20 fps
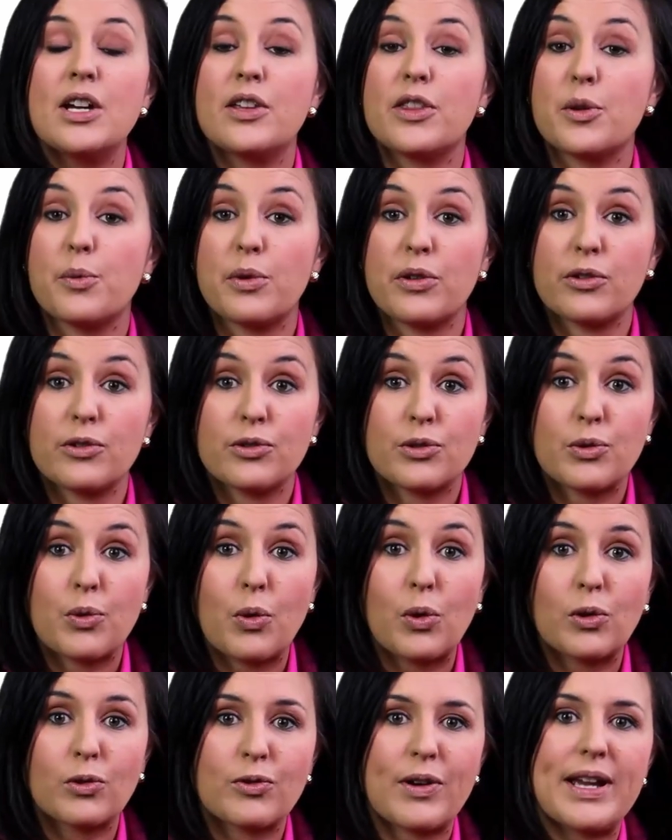the
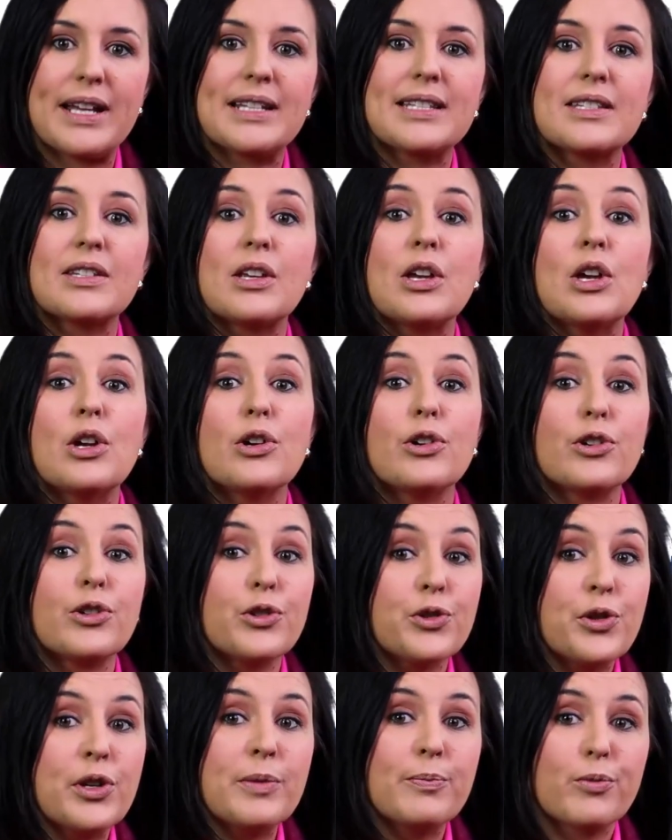withdrawal rates,
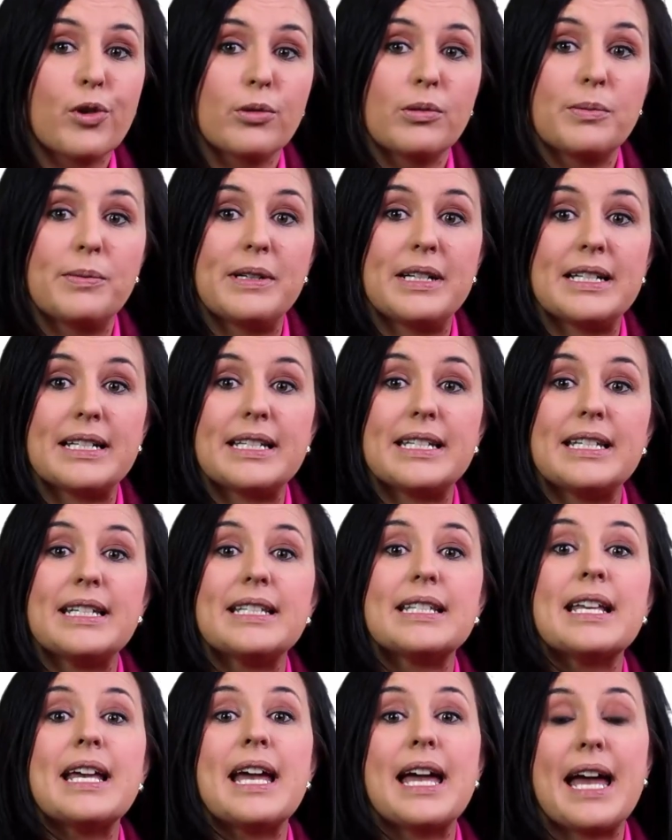ruin
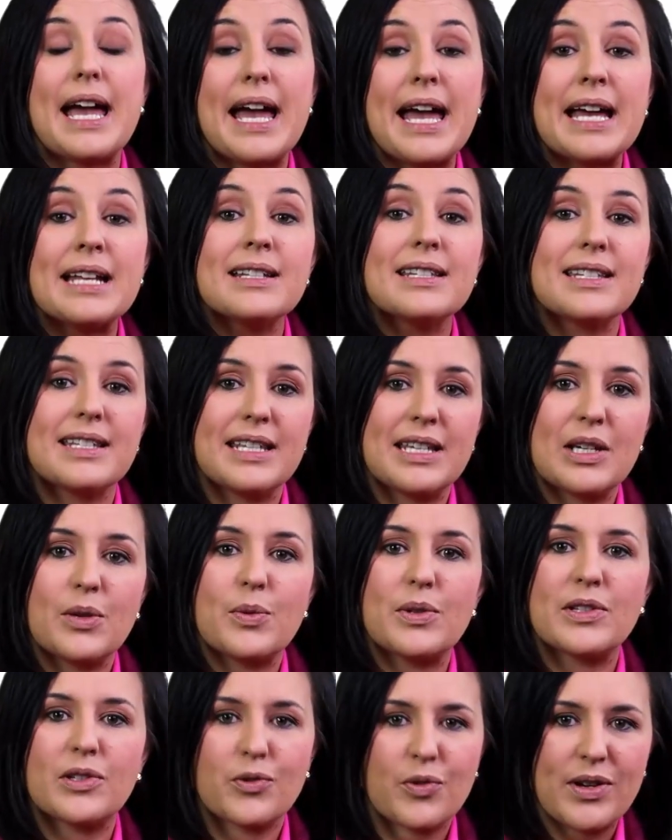probabilities, and
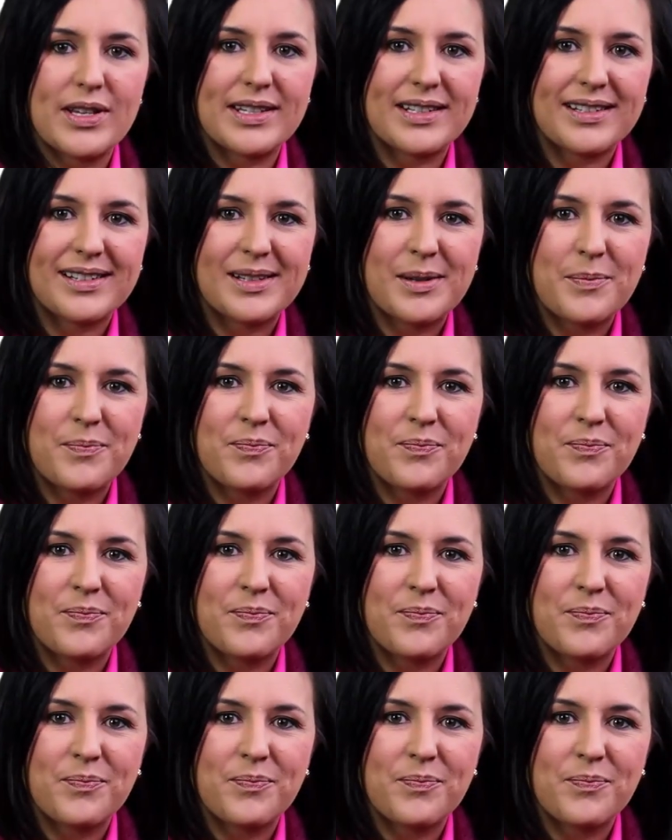sequence risk.